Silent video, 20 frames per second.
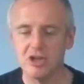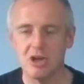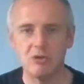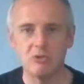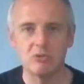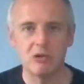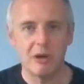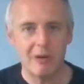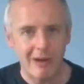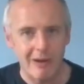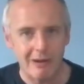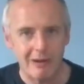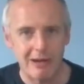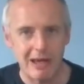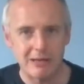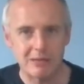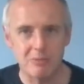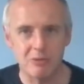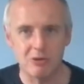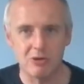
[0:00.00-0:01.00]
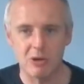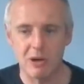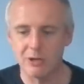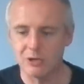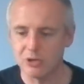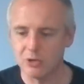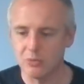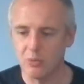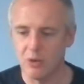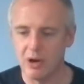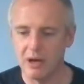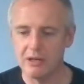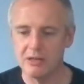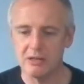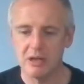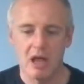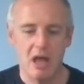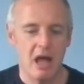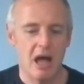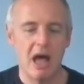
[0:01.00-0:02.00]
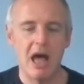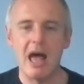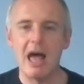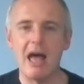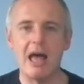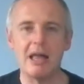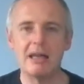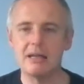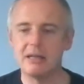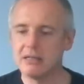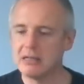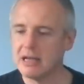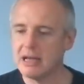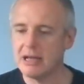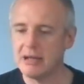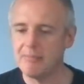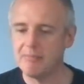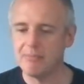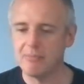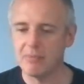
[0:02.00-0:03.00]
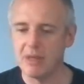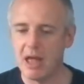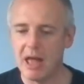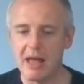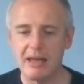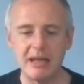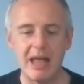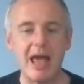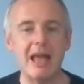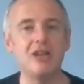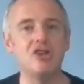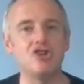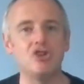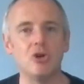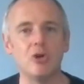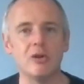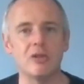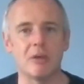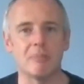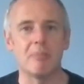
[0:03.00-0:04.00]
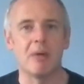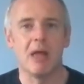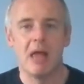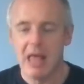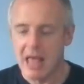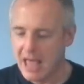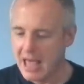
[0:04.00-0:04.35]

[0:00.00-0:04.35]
So go out and get some Croatian wines and um, and enjoy them.